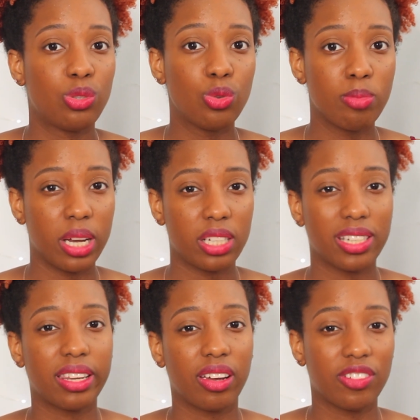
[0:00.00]
too
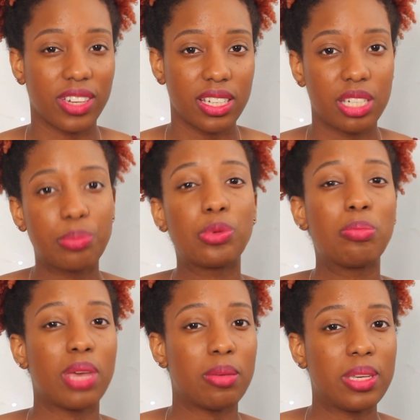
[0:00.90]
much. Clarifying shampoo
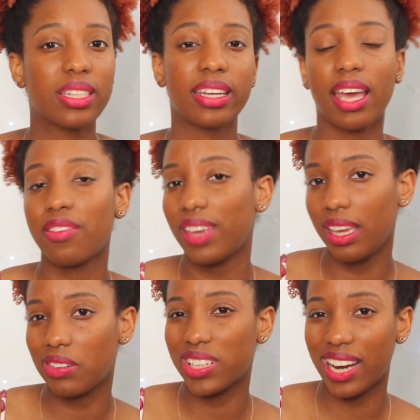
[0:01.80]
maybe could have
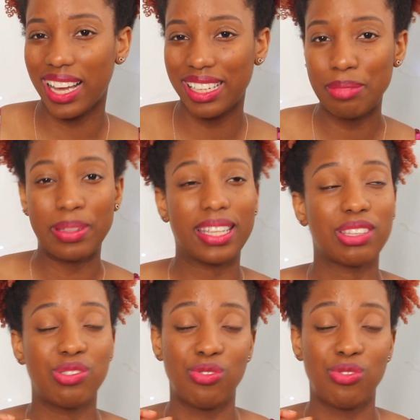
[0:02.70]
8 or 9, but that's